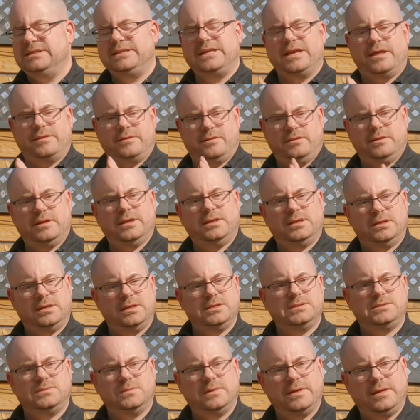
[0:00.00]
together in a
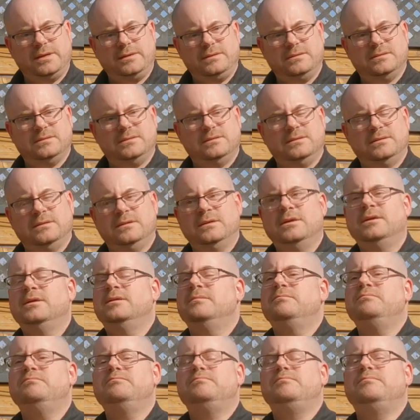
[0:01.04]
nice way
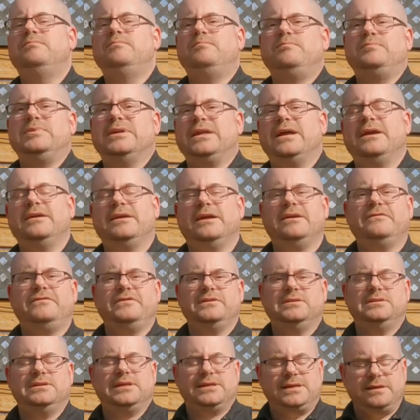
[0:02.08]
but I, I
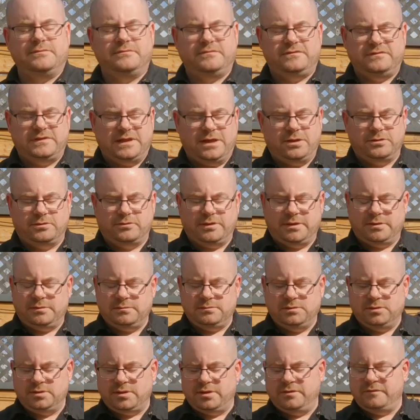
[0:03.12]
feel like I'm floundering,
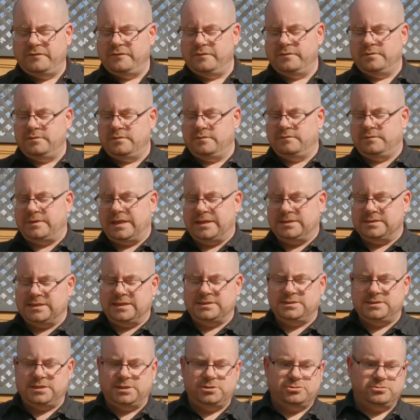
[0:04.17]
looking for that,
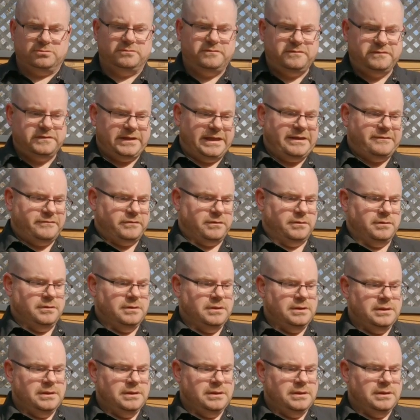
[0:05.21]
that central flavor.